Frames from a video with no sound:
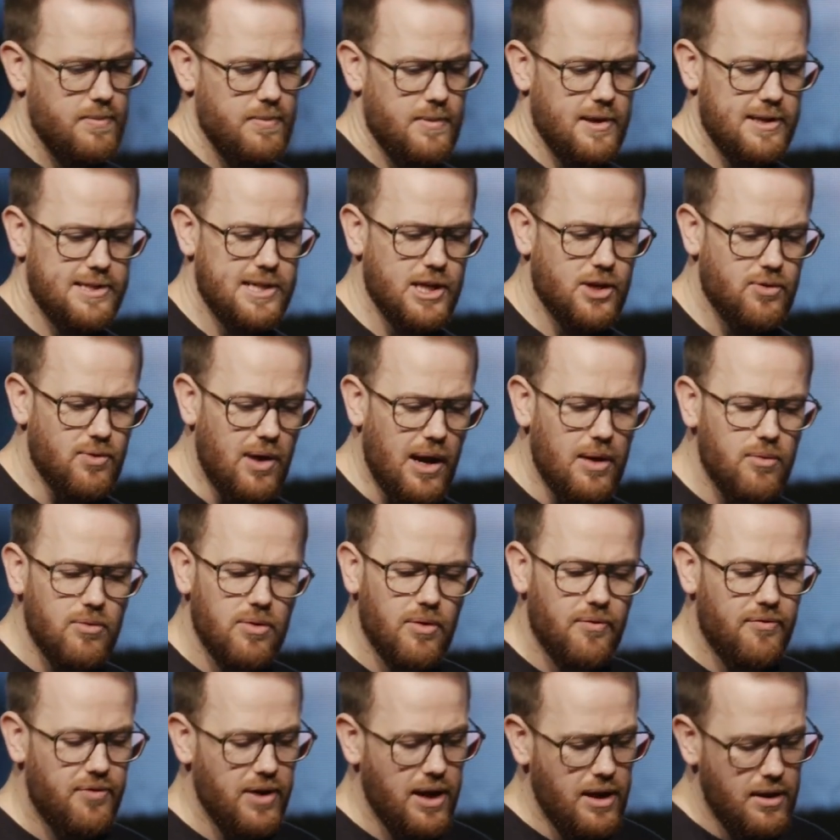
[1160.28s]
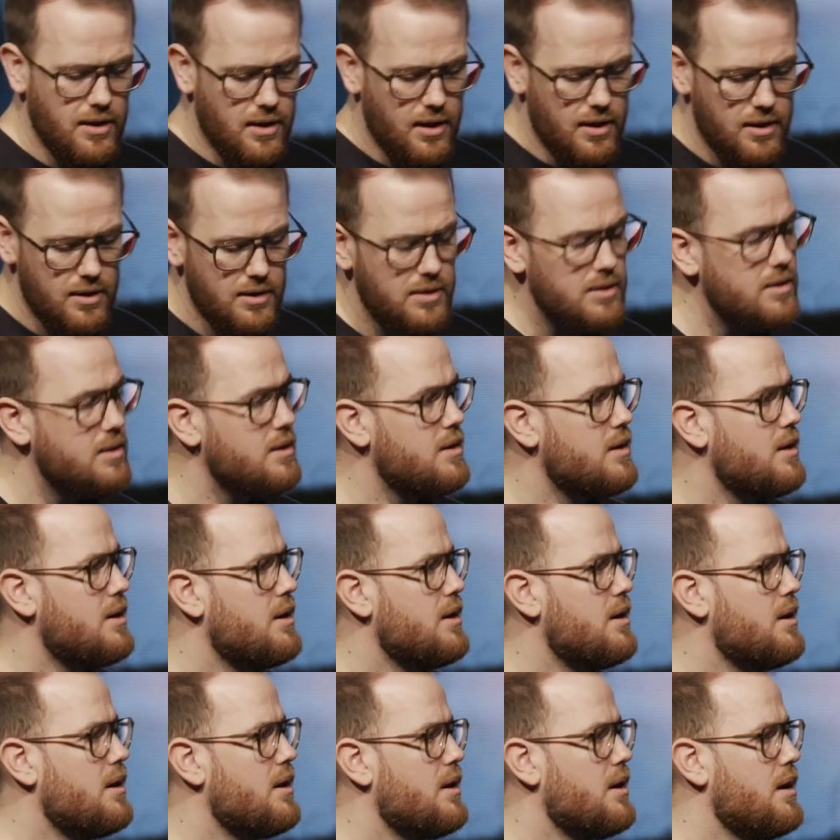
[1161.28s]
It's a great revealer
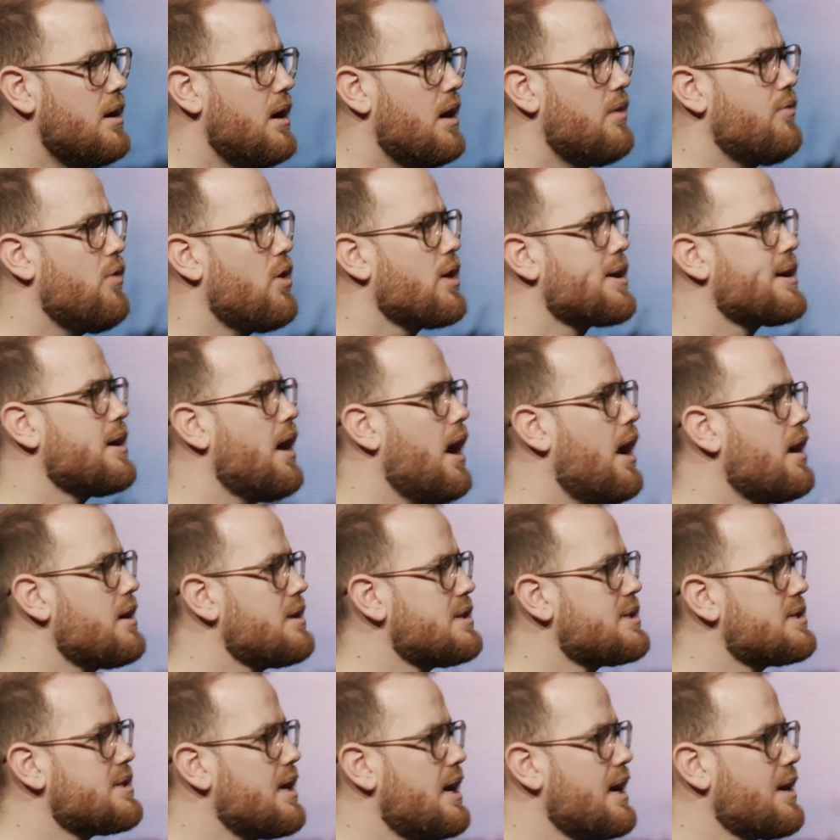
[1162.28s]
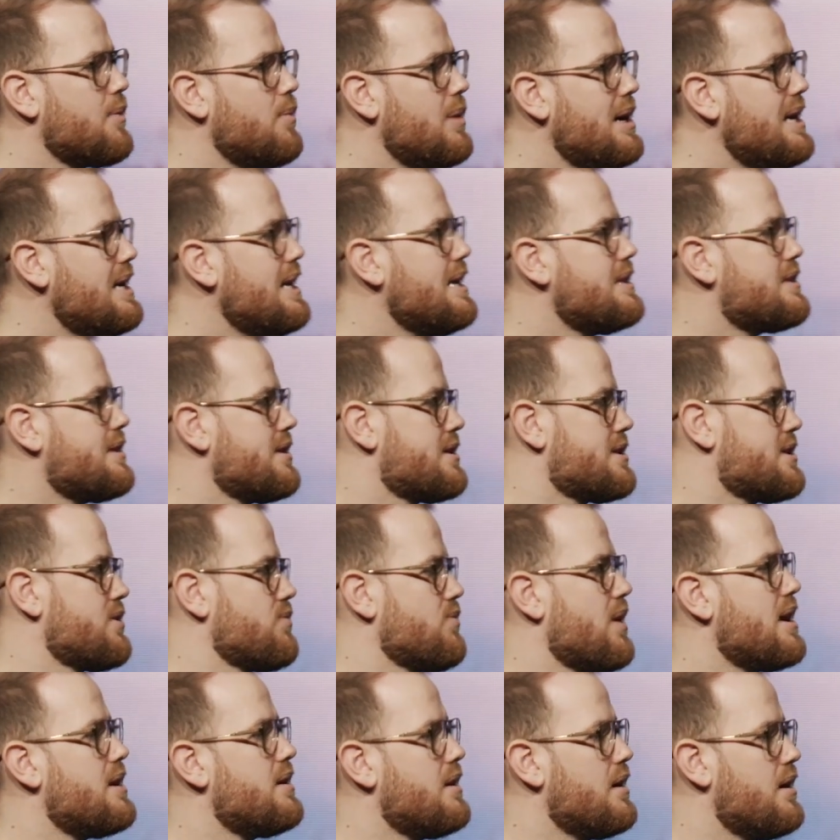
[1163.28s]
of what God is saying we need to
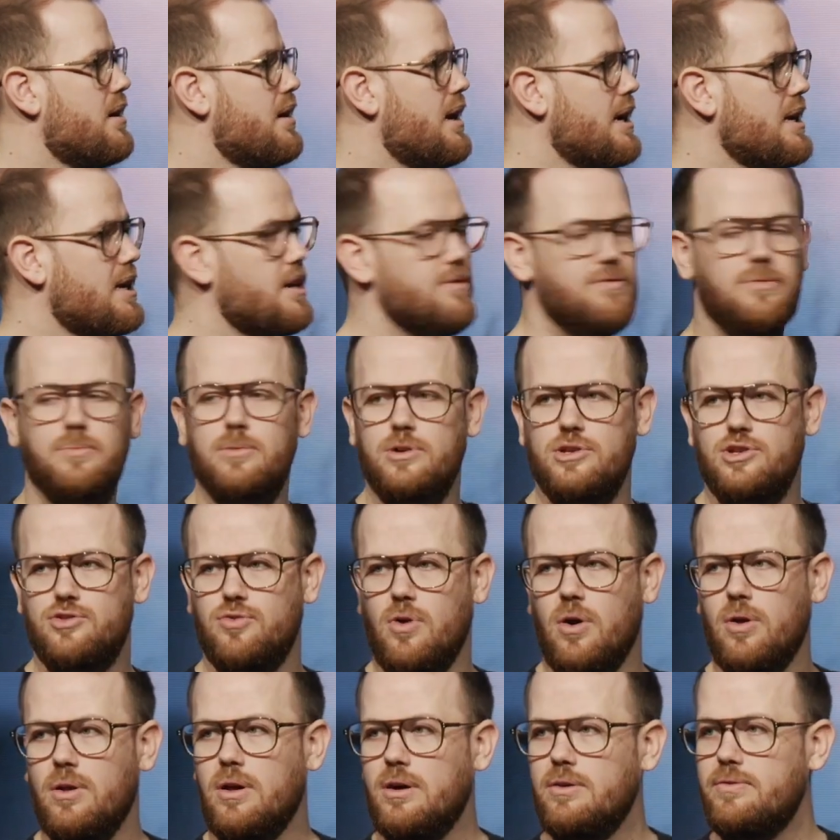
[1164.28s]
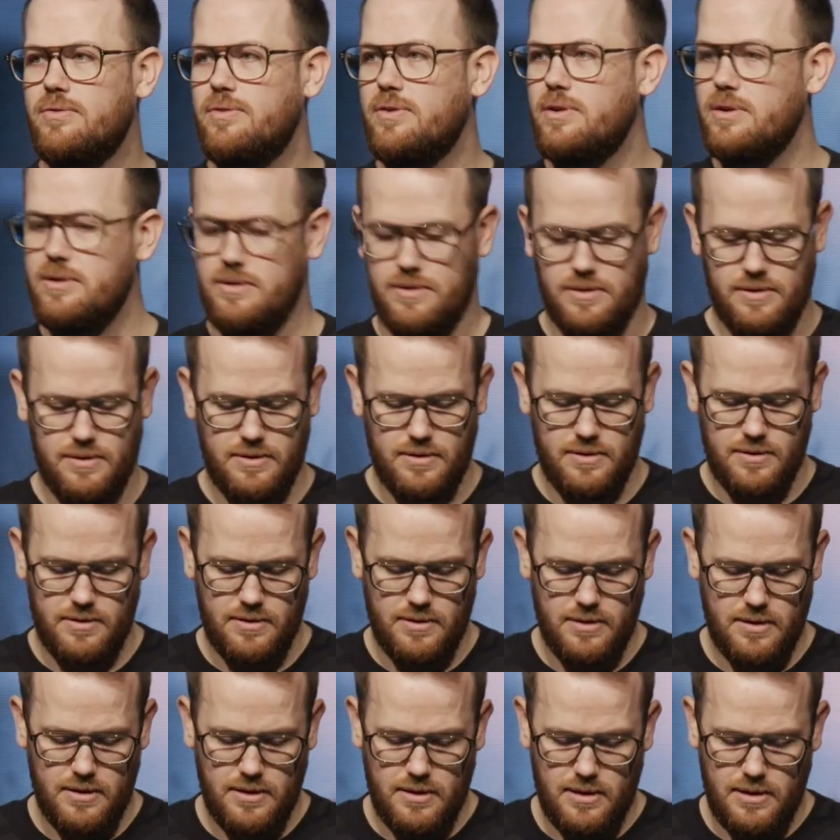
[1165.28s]
surrender and give him control of.
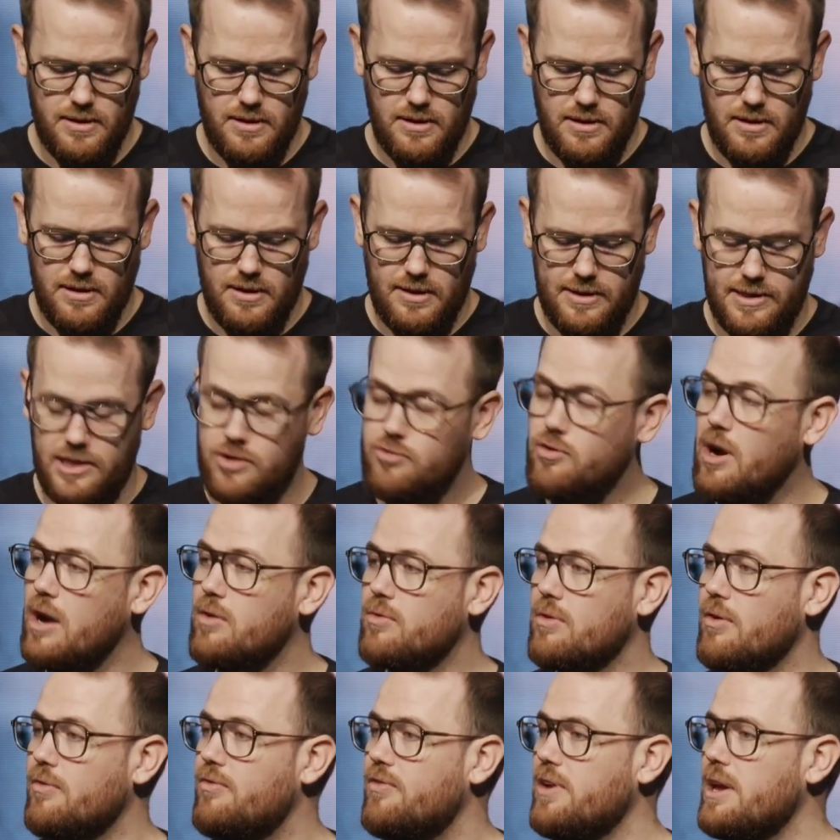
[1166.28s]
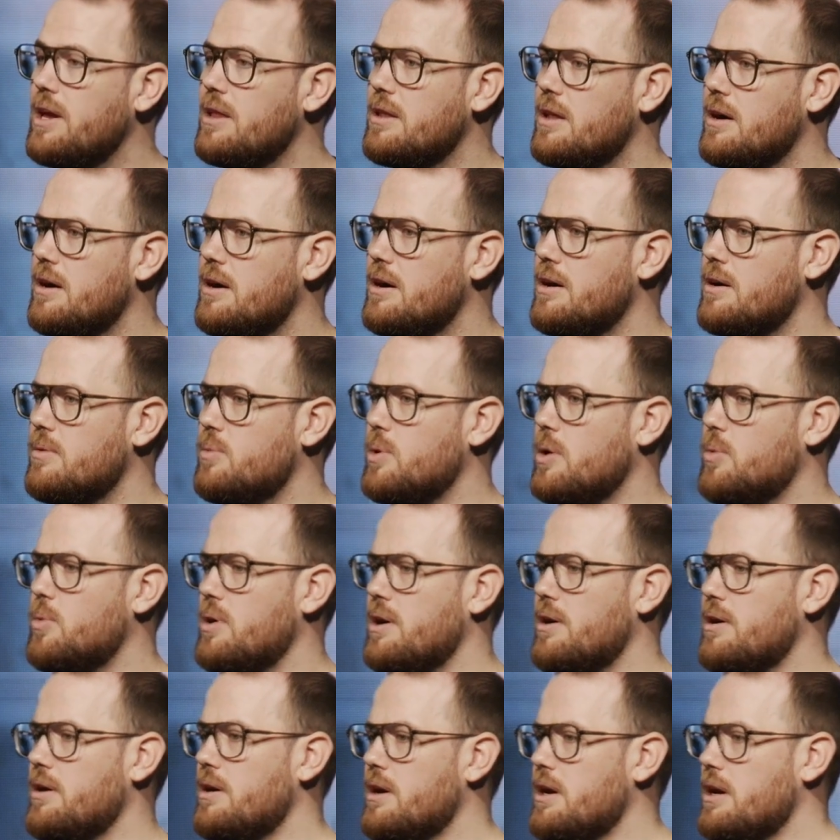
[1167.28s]
It's a great revealer where
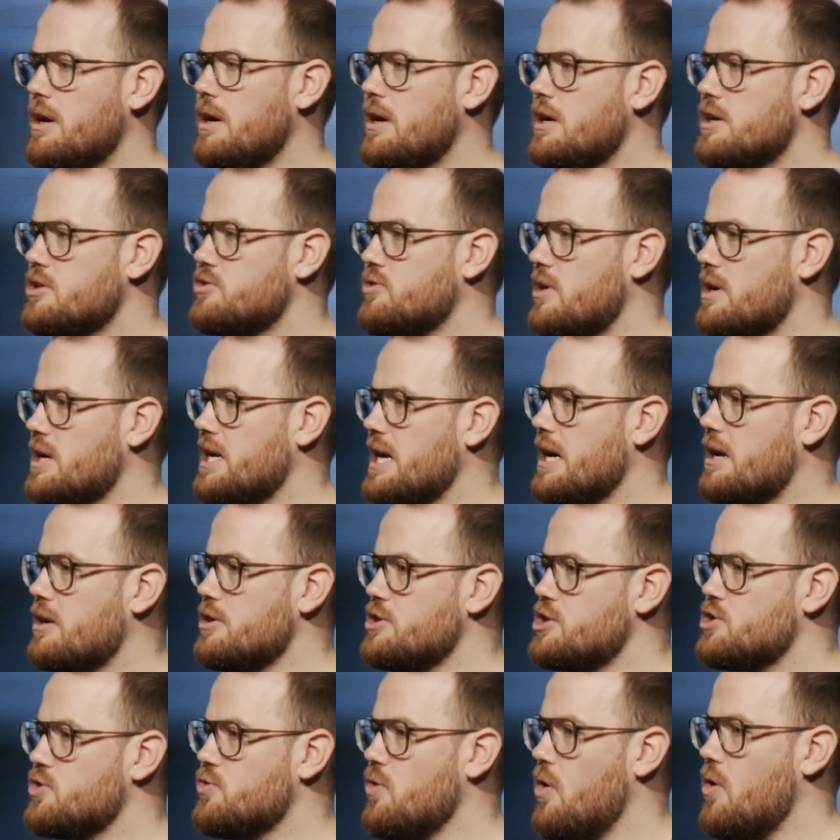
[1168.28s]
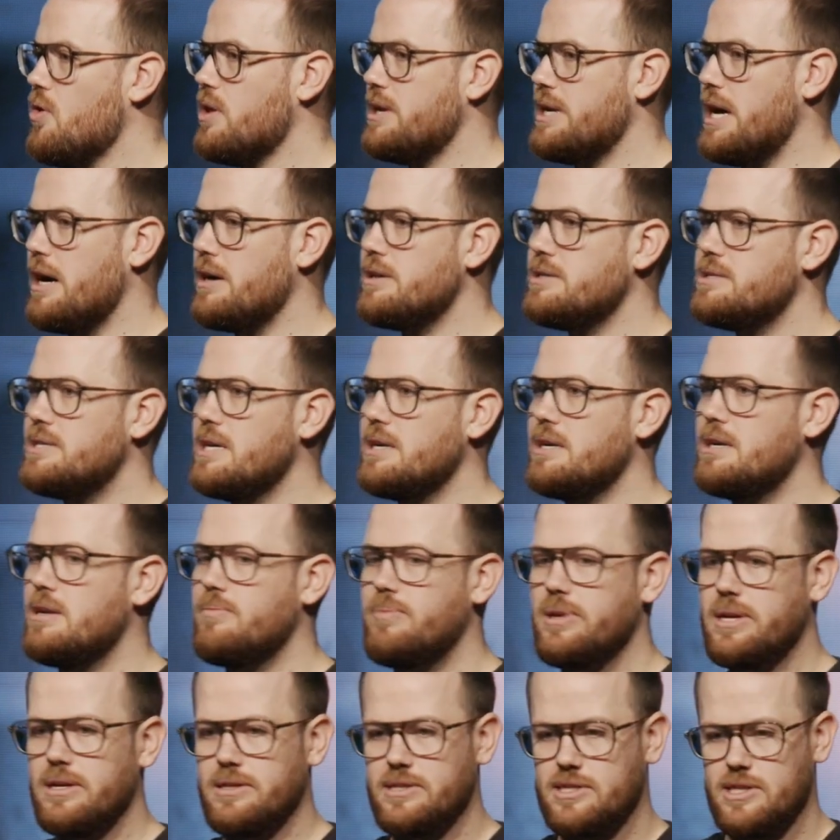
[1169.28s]
we're trying to get control and our identity
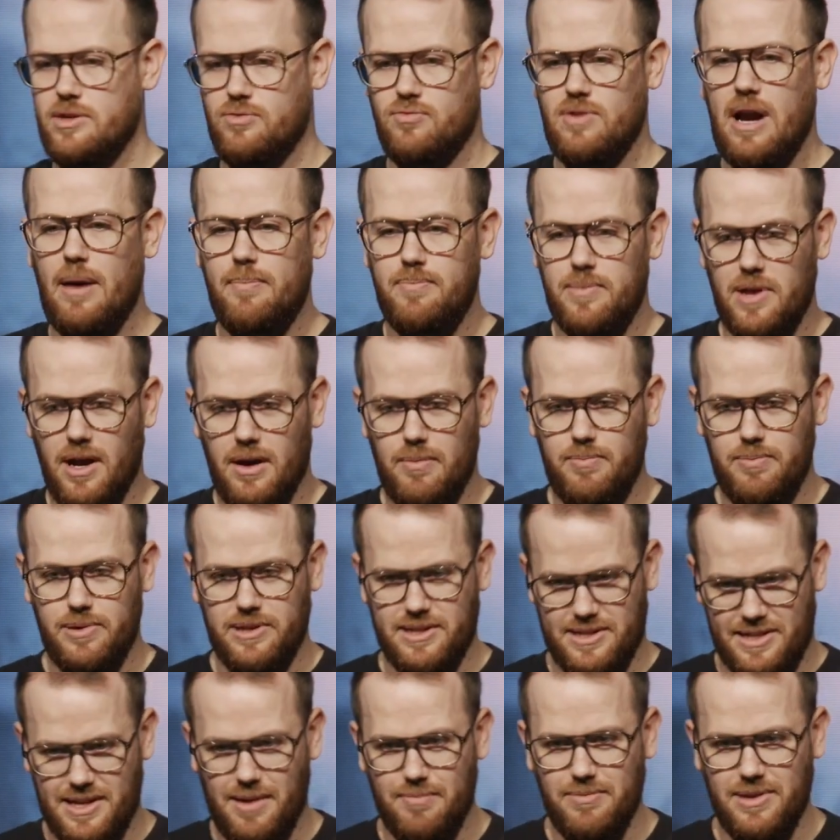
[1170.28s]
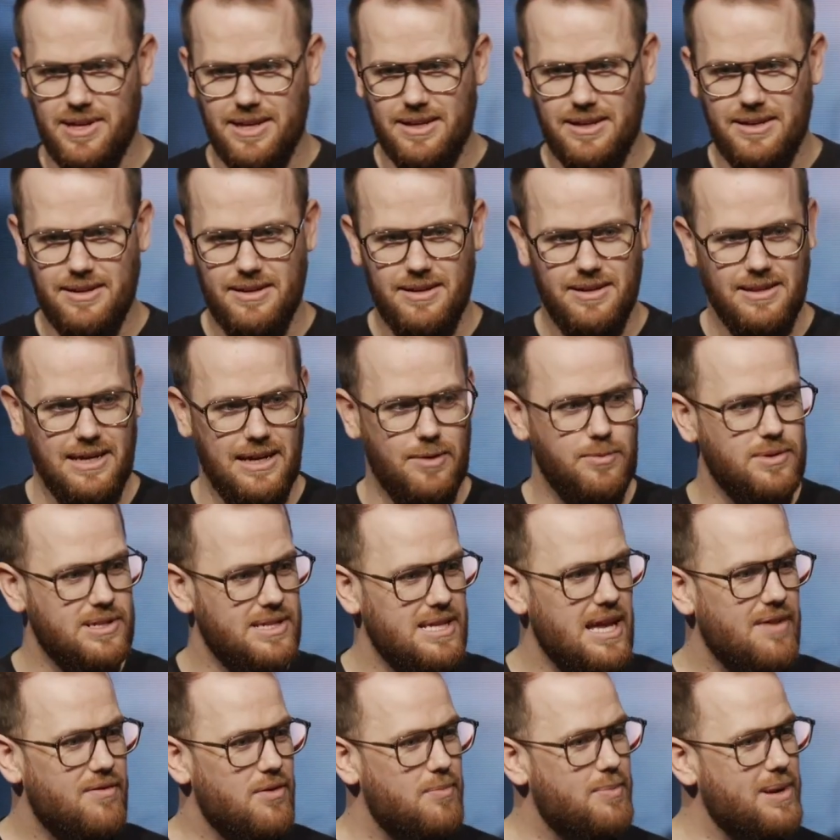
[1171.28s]
begins to wrap up in something that it was
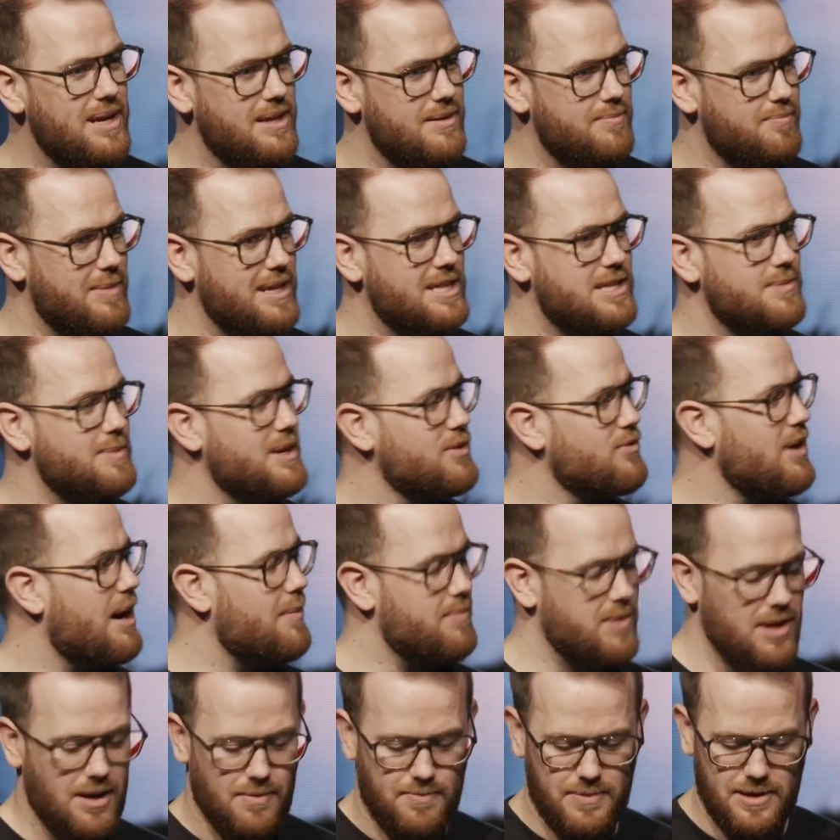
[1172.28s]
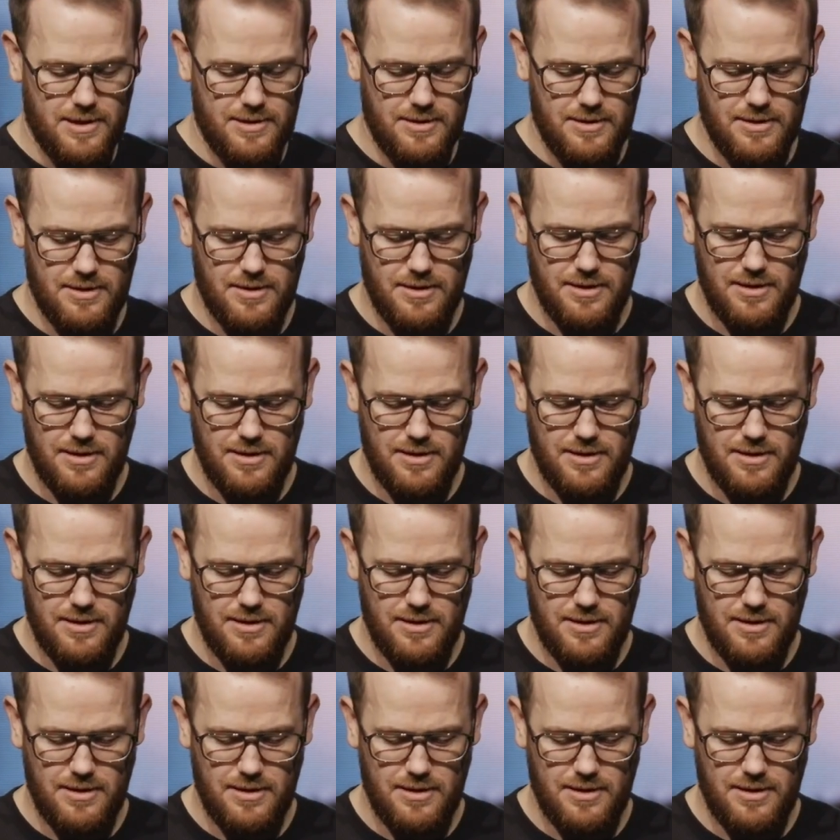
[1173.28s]
never meant to be wrapped up in.